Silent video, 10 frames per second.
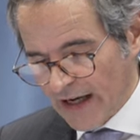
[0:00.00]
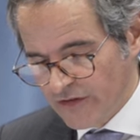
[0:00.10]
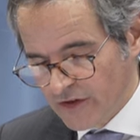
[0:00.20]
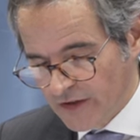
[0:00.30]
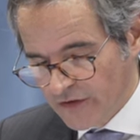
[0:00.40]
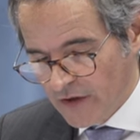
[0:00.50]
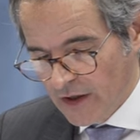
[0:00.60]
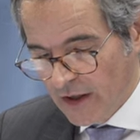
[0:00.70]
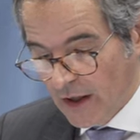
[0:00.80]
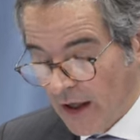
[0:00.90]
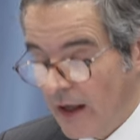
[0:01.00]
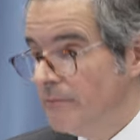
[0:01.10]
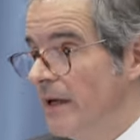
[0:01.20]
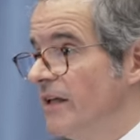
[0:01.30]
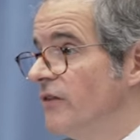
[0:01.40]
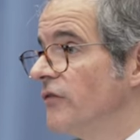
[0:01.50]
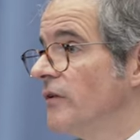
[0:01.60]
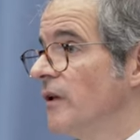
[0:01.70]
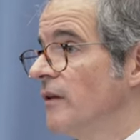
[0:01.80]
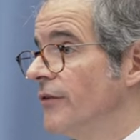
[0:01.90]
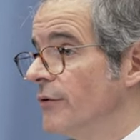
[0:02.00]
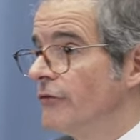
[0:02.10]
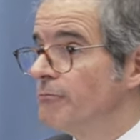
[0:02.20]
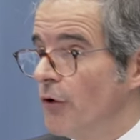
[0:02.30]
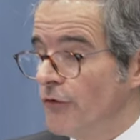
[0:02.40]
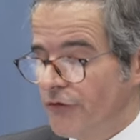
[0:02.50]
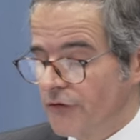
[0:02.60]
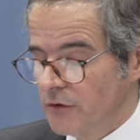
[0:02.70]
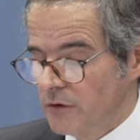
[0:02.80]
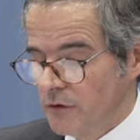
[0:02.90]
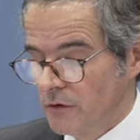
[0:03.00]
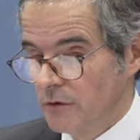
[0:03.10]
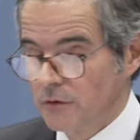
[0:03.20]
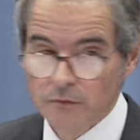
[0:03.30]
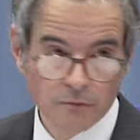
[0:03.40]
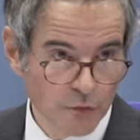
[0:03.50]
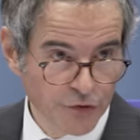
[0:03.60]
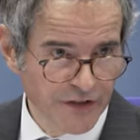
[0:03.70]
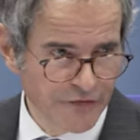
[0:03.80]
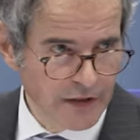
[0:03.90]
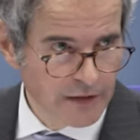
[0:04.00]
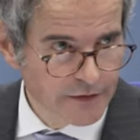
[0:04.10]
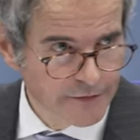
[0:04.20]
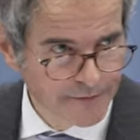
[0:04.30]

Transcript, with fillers: accidents and makes the response more difficult.